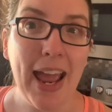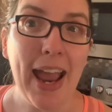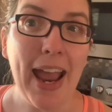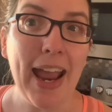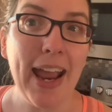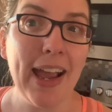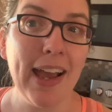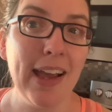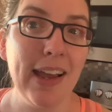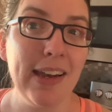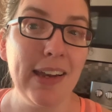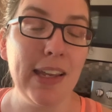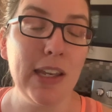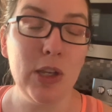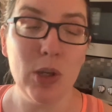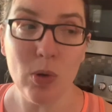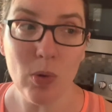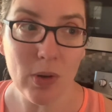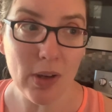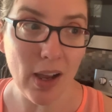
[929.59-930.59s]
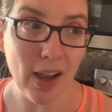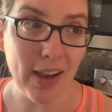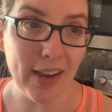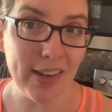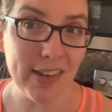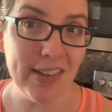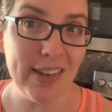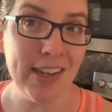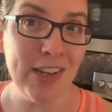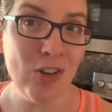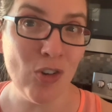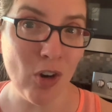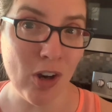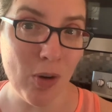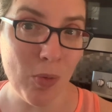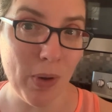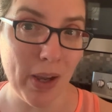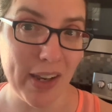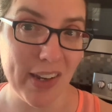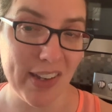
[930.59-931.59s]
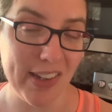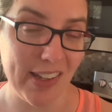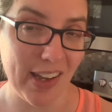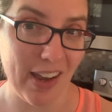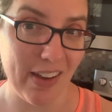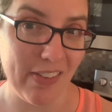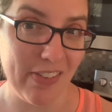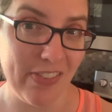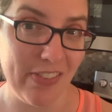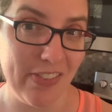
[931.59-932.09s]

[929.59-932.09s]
and you guys need Norwex stuff.